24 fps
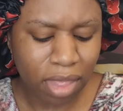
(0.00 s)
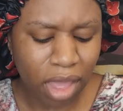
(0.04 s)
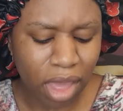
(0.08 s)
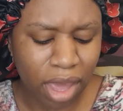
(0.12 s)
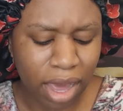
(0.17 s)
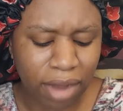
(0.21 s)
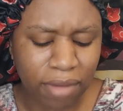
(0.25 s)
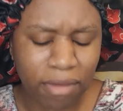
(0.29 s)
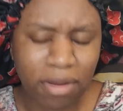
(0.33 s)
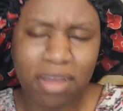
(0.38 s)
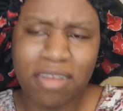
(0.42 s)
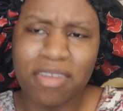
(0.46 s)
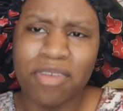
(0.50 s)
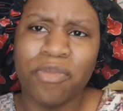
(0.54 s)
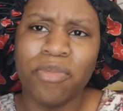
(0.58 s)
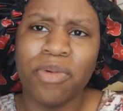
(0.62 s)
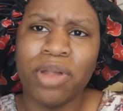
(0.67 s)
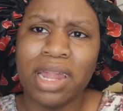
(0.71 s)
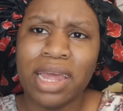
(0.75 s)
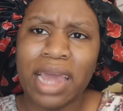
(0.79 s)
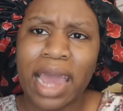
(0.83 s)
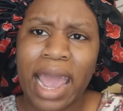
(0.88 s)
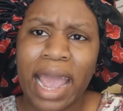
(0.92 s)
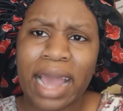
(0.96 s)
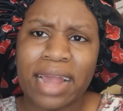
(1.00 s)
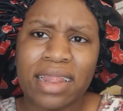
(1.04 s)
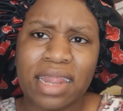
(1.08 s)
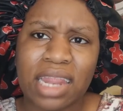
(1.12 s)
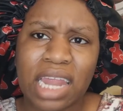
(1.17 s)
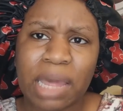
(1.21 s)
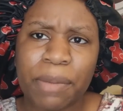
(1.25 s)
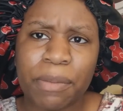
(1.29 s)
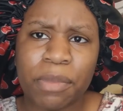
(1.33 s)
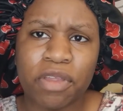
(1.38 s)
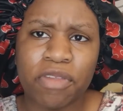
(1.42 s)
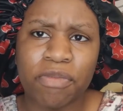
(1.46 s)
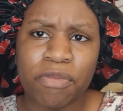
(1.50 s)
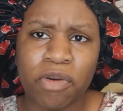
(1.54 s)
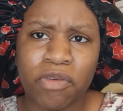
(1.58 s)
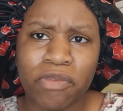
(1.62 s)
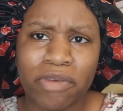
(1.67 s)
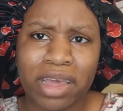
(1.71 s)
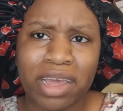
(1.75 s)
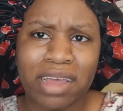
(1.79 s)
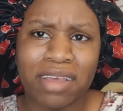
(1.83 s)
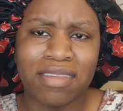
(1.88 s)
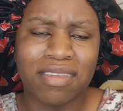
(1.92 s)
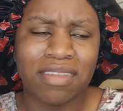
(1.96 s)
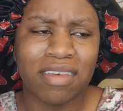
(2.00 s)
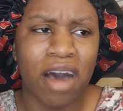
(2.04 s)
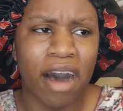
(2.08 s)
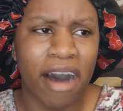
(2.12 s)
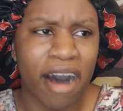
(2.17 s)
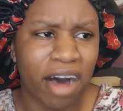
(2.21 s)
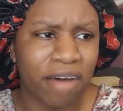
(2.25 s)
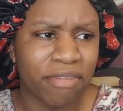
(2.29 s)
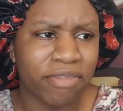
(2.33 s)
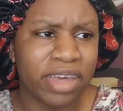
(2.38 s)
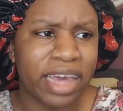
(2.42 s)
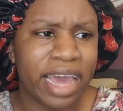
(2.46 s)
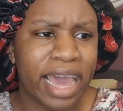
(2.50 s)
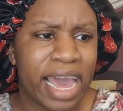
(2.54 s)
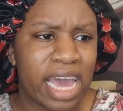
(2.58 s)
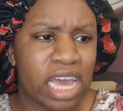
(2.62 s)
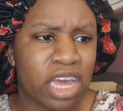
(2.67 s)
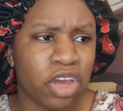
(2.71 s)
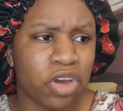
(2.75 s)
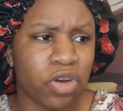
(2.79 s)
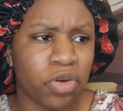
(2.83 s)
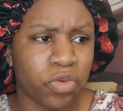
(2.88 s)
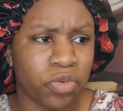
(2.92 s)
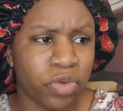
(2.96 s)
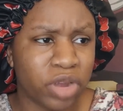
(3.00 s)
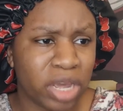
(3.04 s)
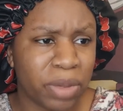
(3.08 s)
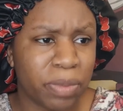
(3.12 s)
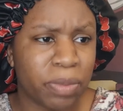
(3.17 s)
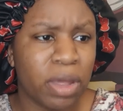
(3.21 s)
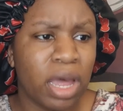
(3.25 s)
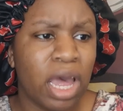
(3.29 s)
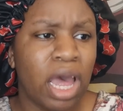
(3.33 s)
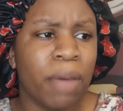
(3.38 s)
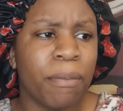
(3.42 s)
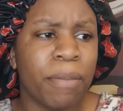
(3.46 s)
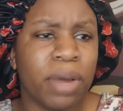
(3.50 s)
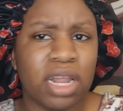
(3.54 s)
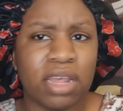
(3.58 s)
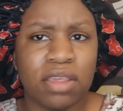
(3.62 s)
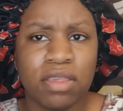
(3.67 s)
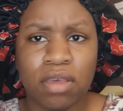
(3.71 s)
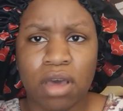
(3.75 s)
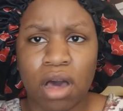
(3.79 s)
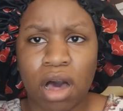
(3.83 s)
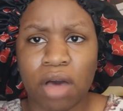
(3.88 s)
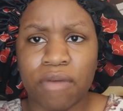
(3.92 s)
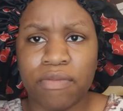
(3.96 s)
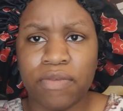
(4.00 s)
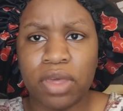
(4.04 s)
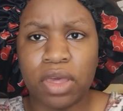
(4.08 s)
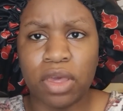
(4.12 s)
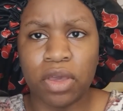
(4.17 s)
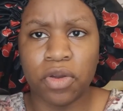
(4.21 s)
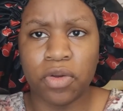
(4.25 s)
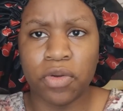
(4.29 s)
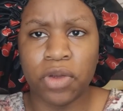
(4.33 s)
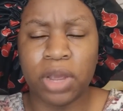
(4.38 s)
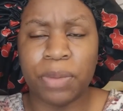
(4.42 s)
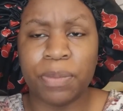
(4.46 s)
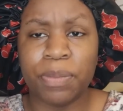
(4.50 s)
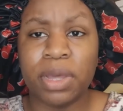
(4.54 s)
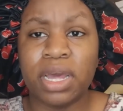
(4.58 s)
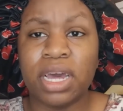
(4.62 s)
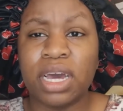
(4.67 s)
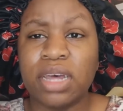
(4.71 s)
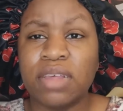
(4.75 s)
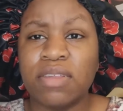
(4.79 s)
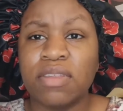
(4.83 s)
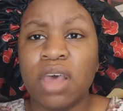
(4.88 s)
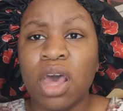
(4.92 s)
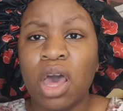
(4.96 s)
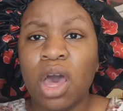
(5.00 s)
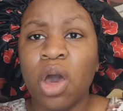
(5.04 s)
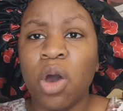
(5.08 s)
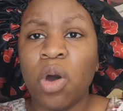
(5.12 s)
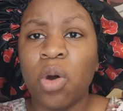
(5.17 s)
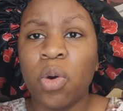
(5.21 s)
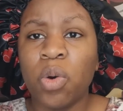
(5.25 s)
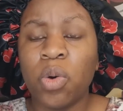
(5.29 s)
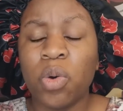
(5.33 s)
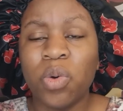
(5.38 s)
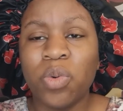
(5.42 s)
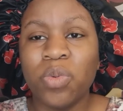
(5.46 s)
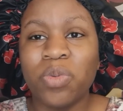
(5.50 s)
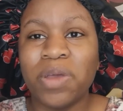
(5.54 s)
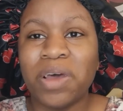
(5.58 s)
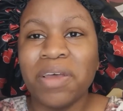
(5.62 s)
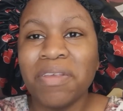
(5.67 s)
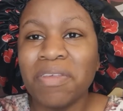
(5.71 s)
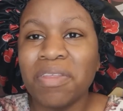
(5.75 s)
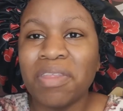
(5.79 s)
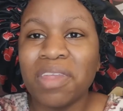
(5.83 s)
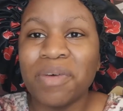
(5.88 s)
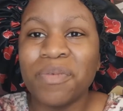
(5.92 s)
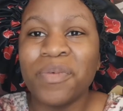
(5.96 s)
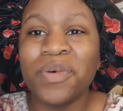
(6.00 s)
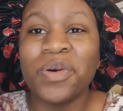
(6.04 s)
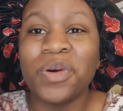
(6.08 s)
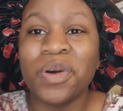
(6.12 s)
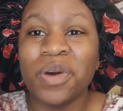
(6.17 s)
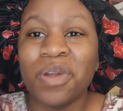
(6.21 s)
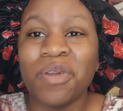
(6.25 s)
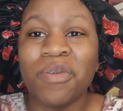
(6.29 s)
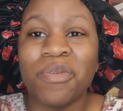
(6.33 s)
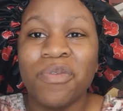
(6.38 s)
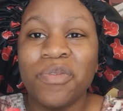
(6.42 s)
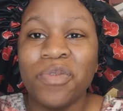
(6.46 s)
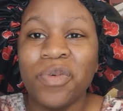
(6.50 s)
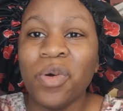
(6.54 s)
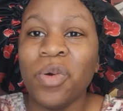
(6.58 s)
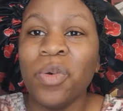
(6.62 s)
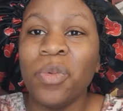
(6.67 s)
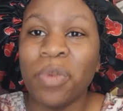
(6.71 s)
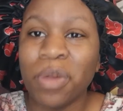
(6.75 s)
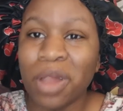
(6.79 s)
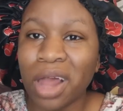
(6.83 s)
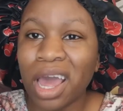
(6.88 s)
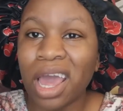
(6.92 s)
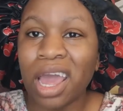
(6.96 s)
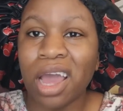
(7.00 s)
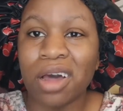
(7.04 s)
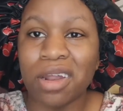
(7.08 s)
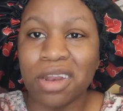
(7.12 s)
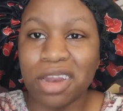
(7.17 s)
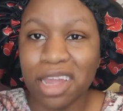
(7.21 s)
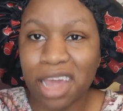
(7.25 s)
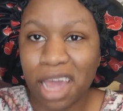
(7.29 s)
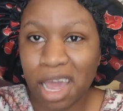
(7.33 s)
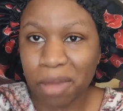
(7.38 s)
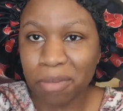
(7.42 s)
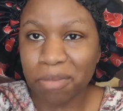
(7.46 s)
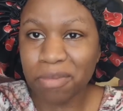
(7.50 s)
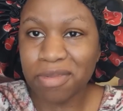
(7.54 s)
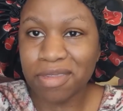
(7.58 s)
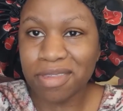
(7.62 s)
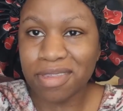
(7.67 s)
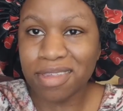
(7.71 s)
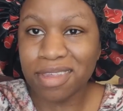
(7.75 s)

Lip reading: I really hate the name of this movie. It's Coffee and Kareem, but it's Coffee and Cream because who doesn't love a good food play on names?